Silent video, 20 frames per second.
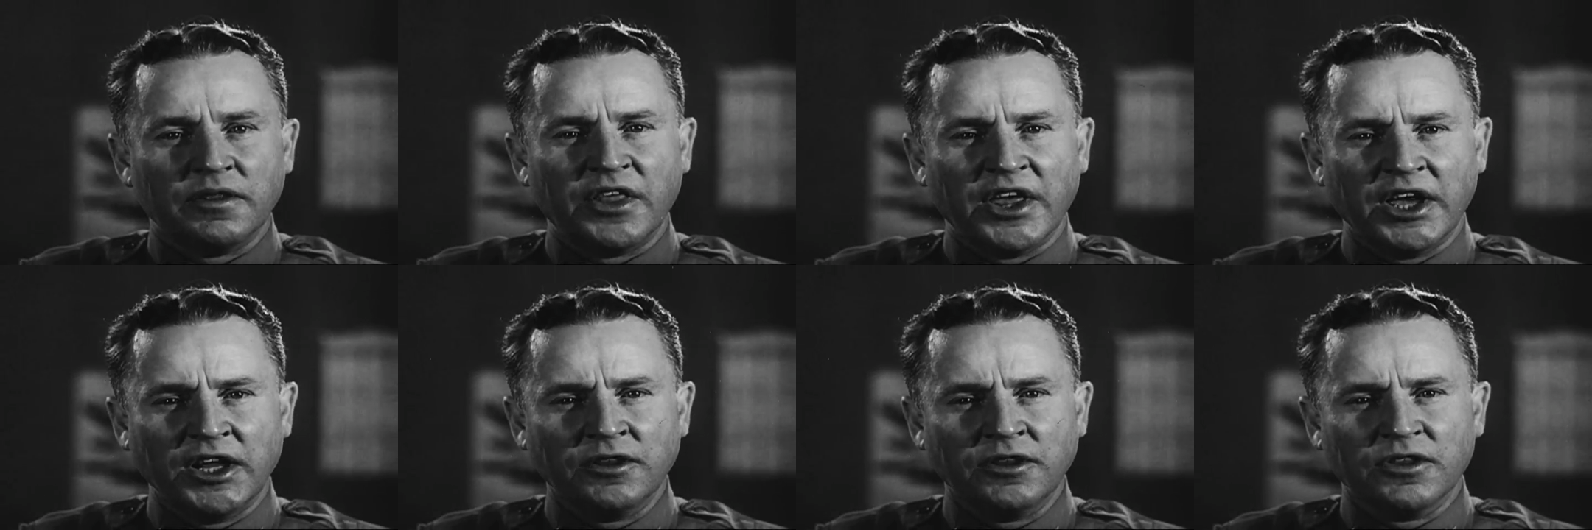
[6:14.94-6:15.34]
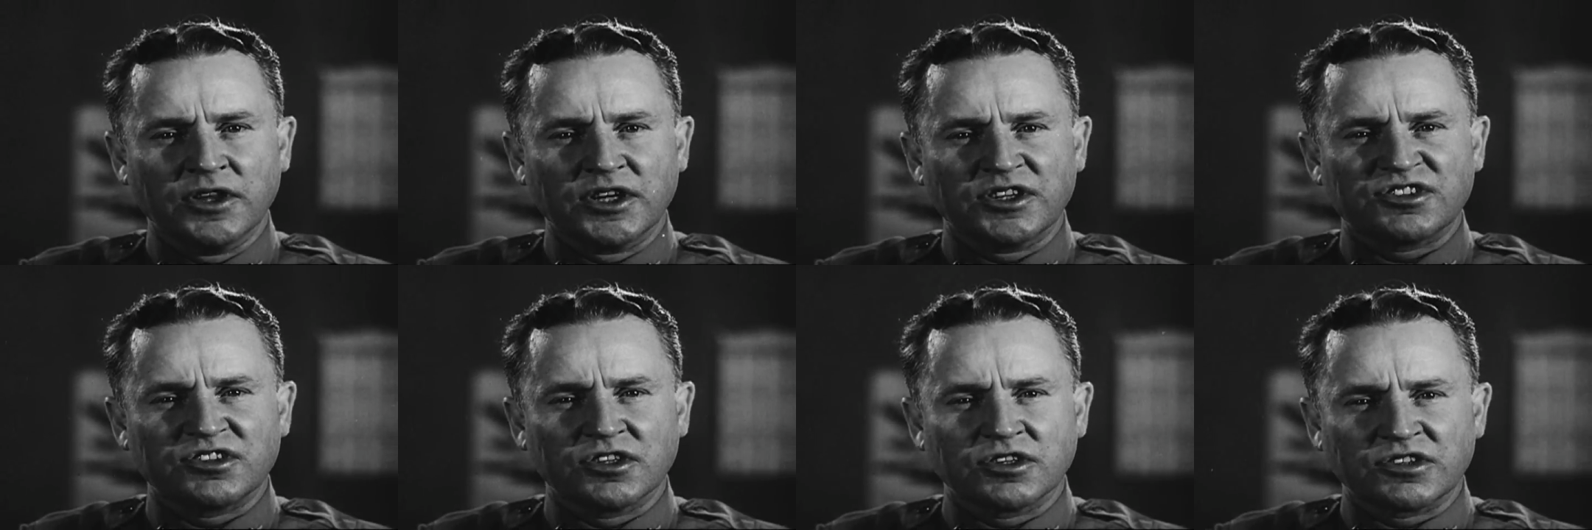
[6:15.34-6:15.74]
Then
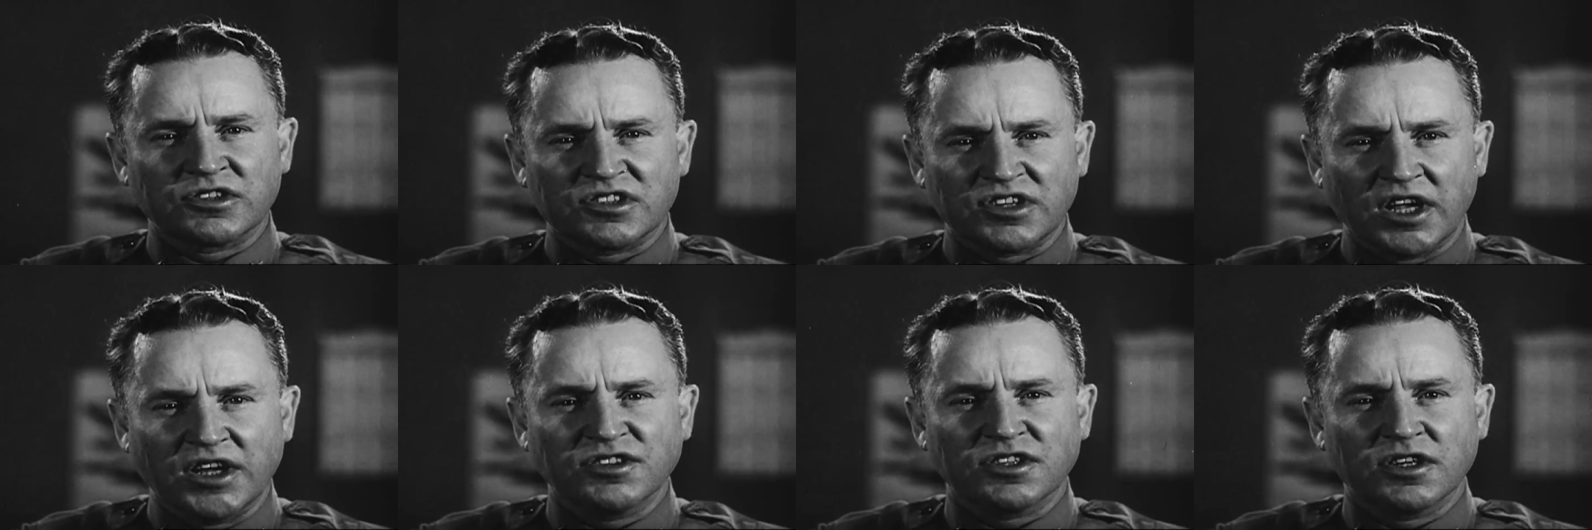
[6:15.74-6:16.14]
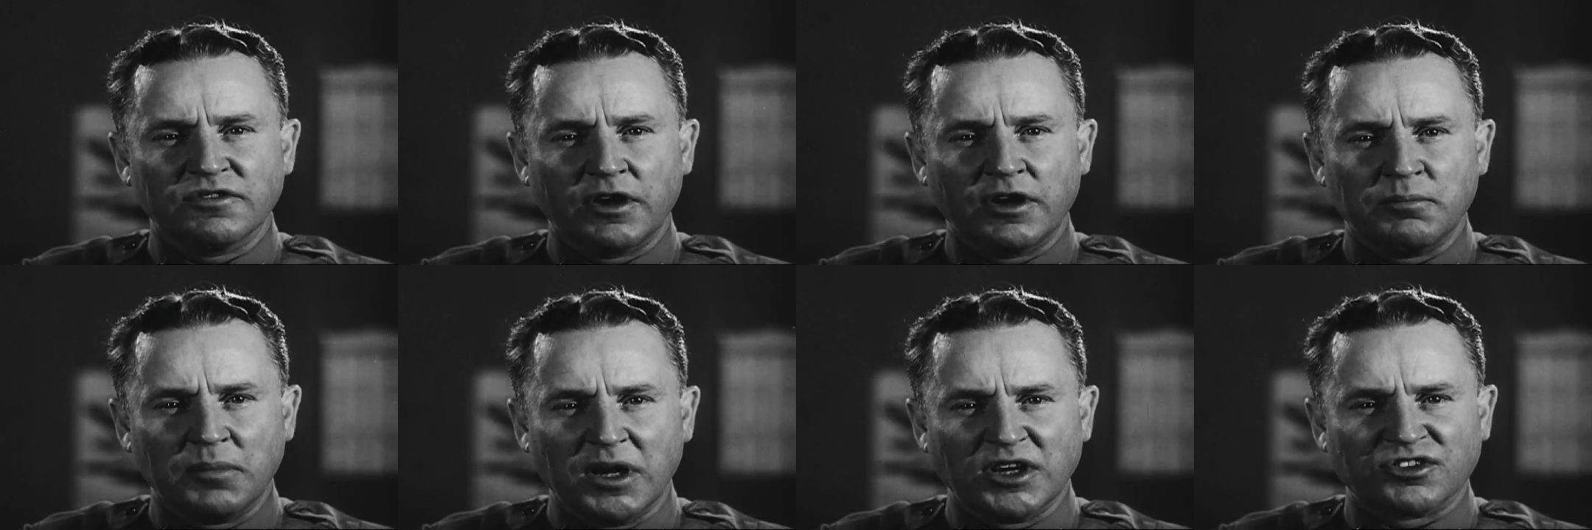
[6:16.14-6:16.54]
the success of
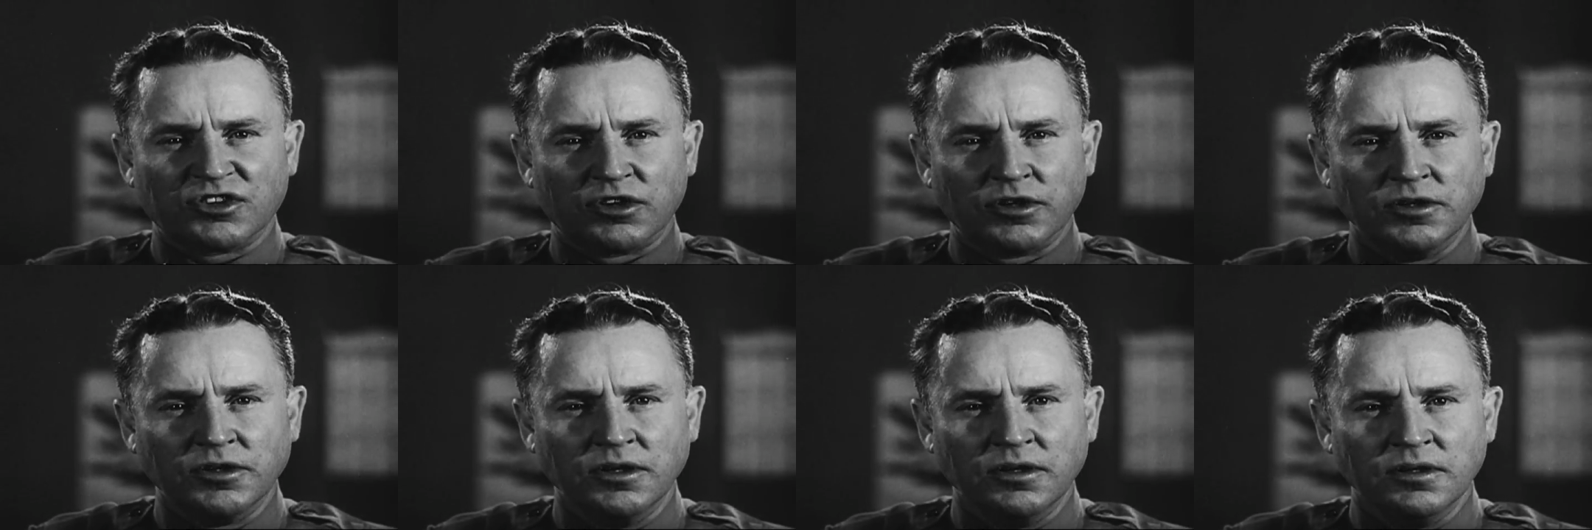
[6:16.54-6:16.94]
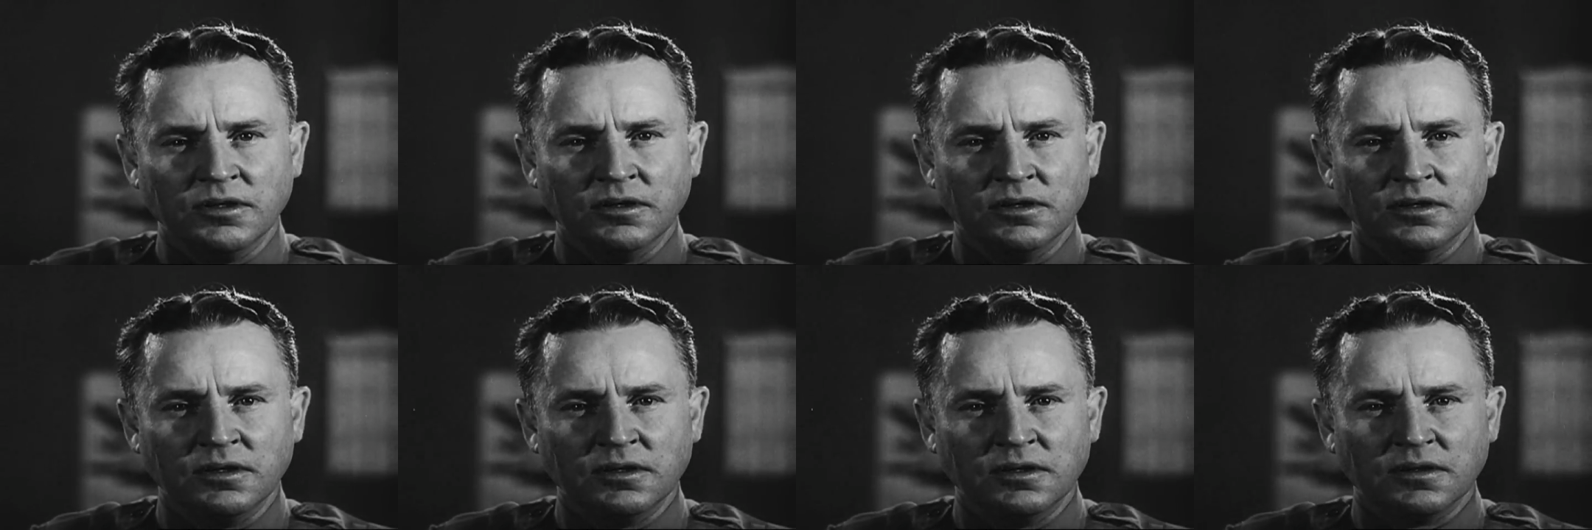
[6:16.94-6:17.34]
a mission
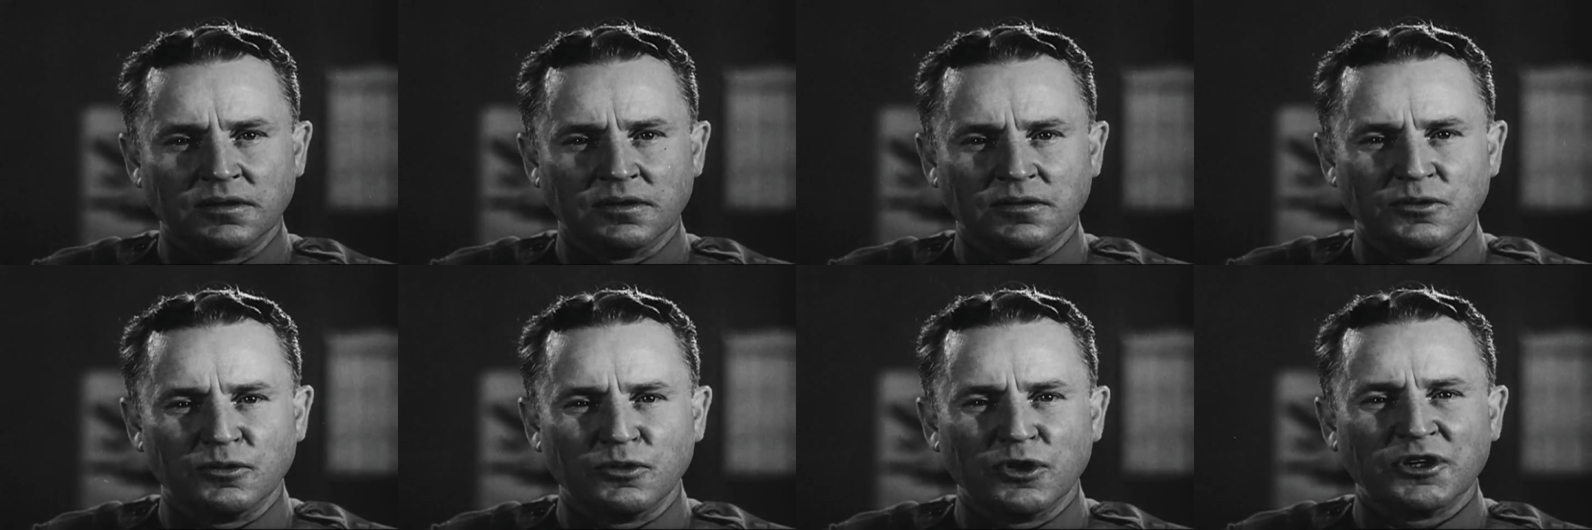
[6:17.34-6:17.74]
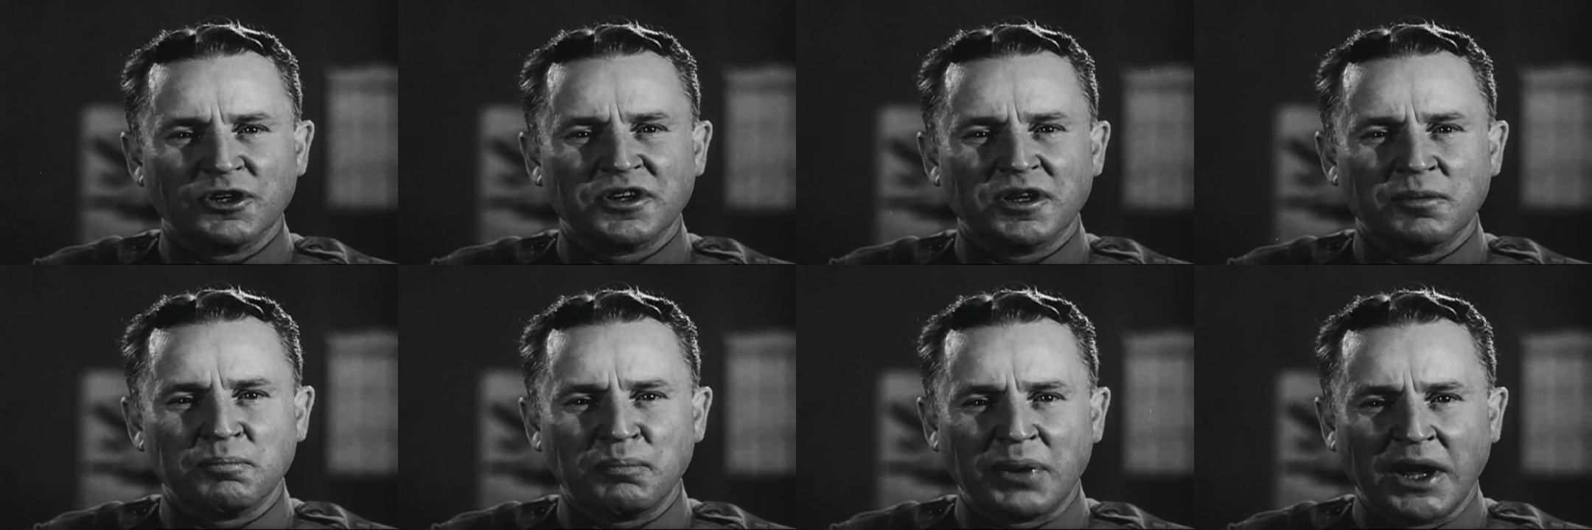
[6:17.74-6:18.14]

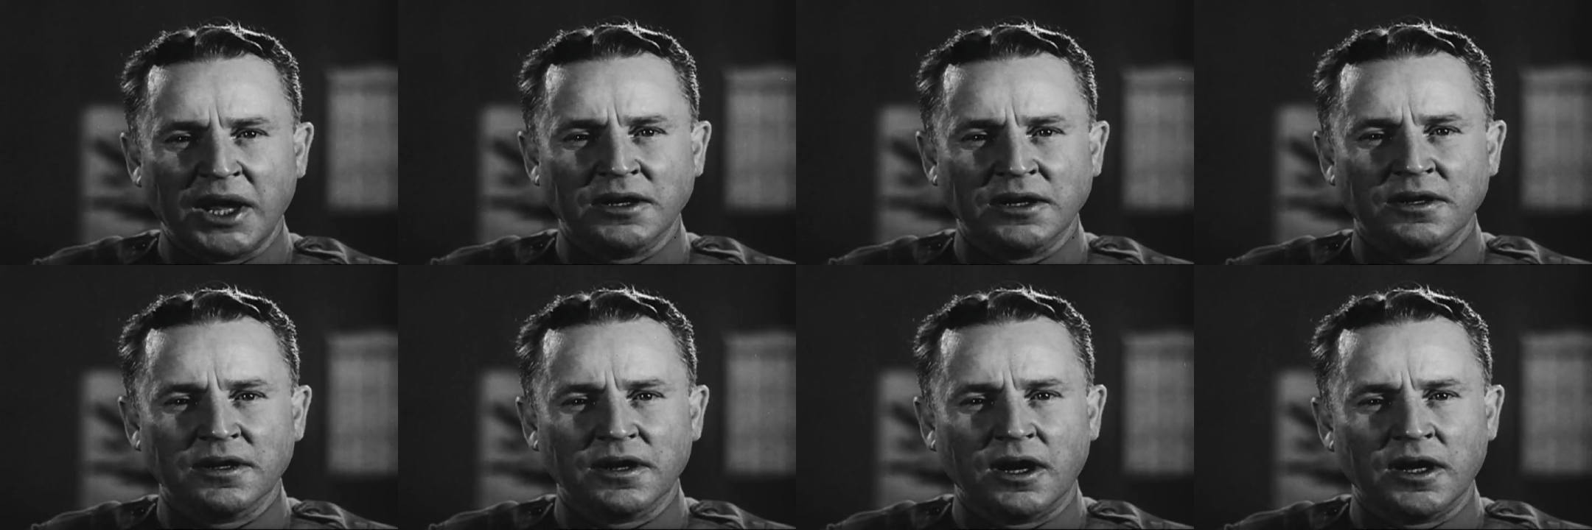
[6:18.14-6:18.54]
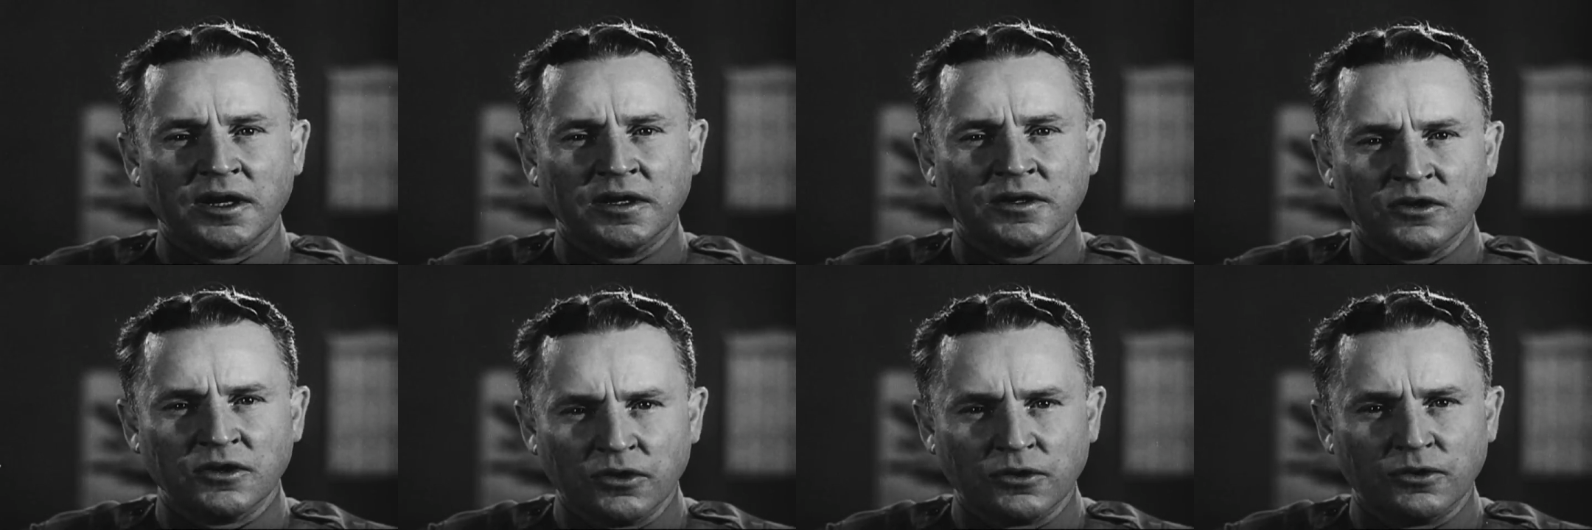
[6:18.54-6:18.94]
will depend
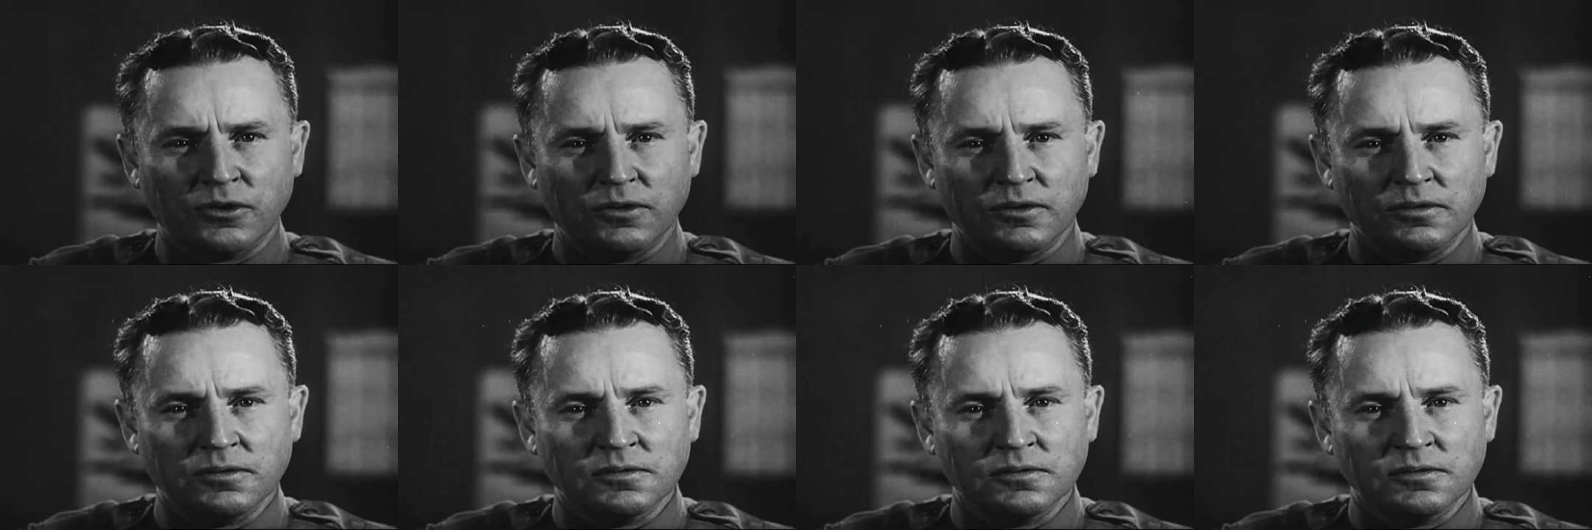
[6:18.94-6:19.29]
on you.